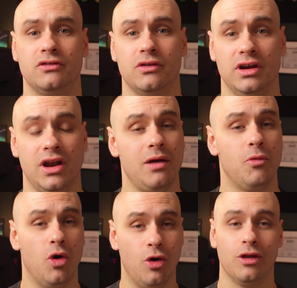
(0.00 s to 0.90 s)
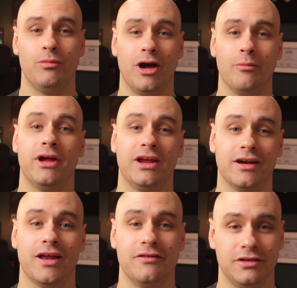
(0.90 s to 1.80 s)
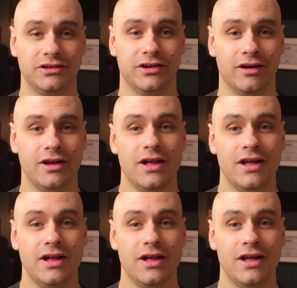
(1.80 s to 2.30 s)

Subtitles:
screen, and I'm all about making life easier.